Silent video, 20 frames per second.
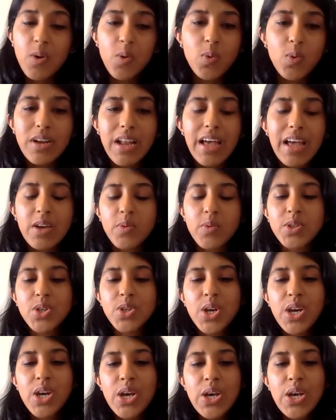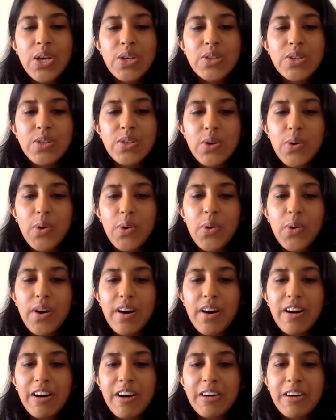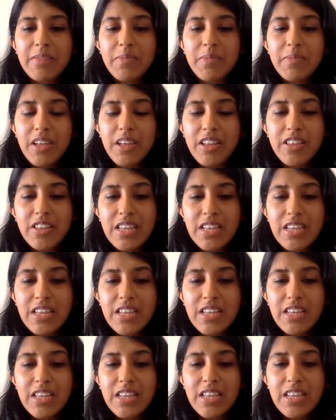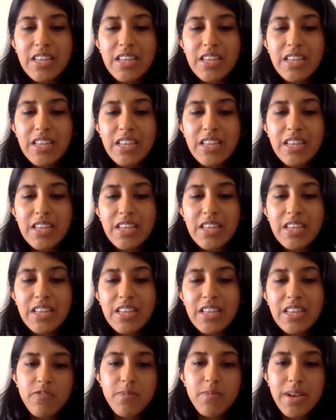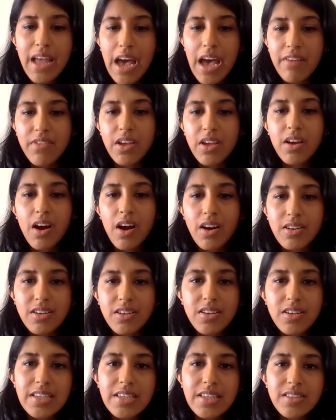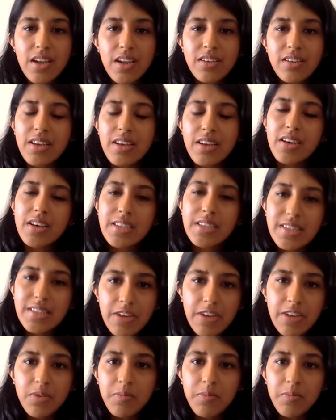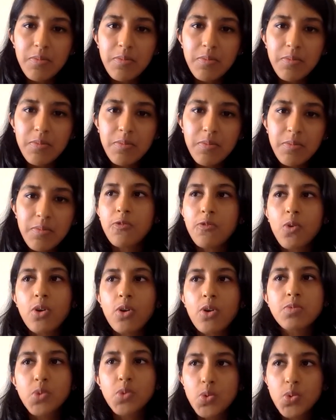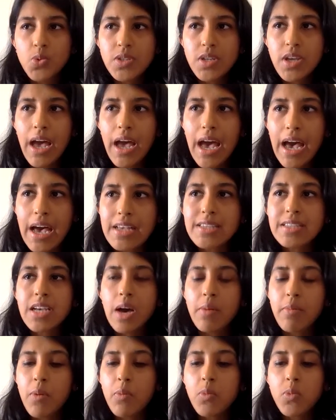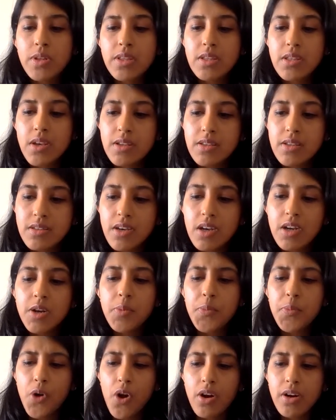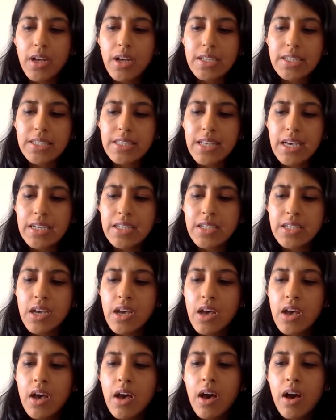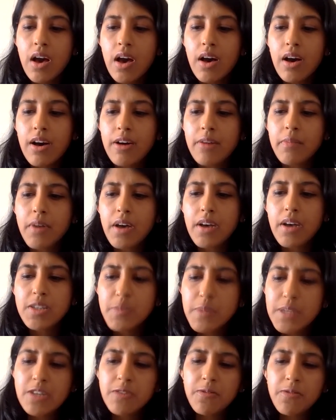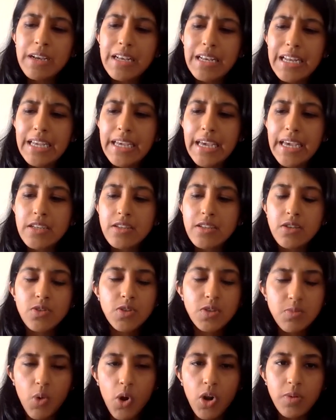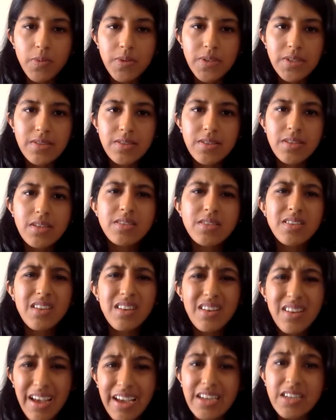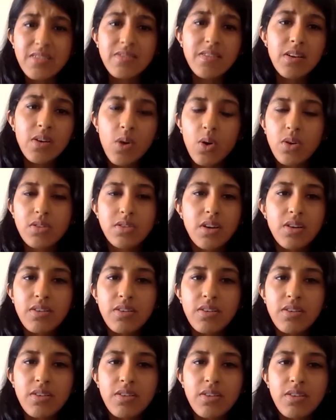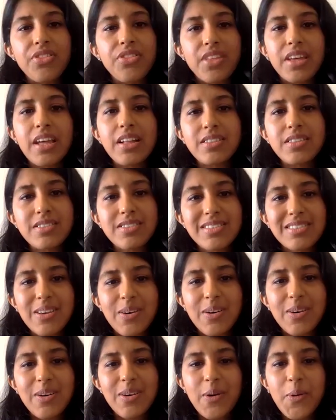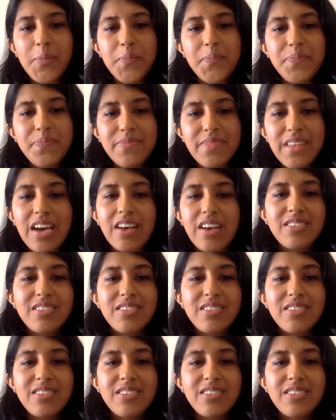language. So these are the initiatives that we've been having under Restart India. Aside from that, of course, Muthoot has come up with certain products that specifically cater to small businesses in light of the lockdown and everything else. So yeah.